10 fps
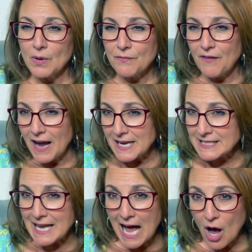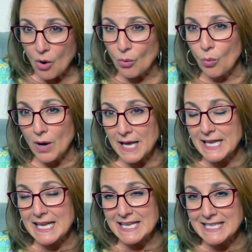find out
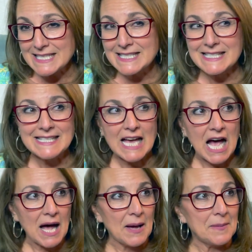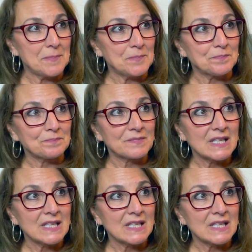what is um,